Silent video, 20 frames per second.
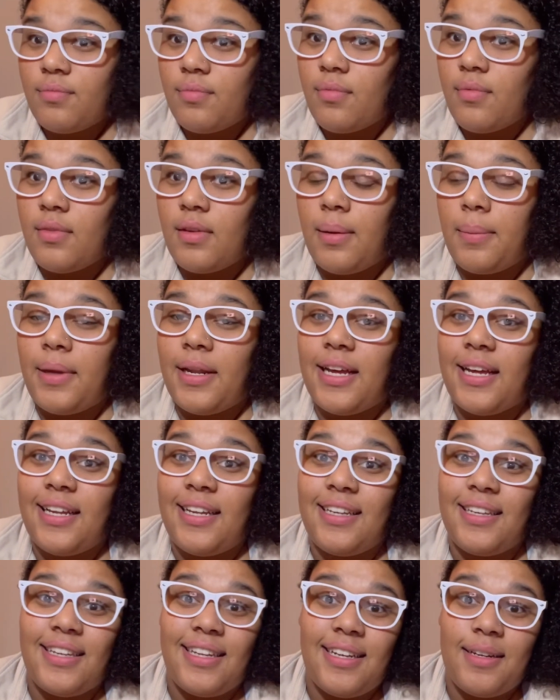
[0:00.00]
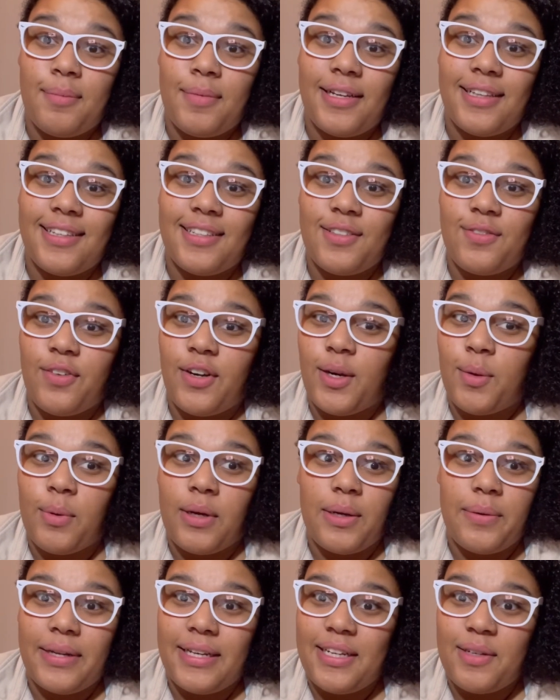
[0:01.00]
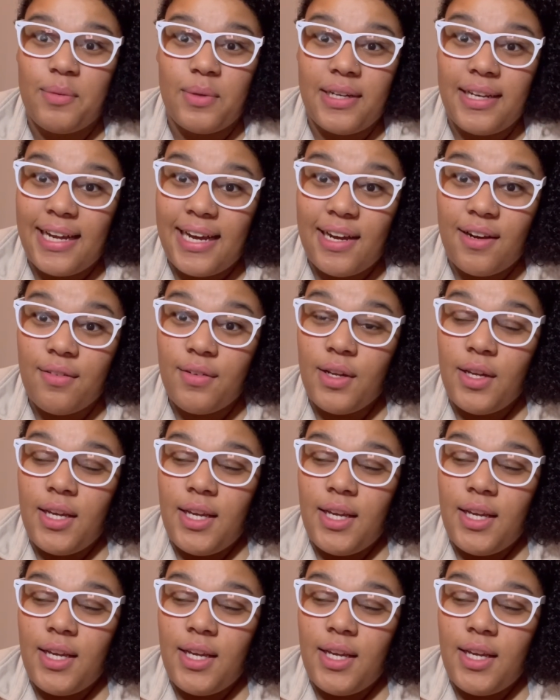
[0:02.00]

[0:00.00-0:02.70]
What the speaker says: I mean, I didn't need a man this far. Why do I need one now?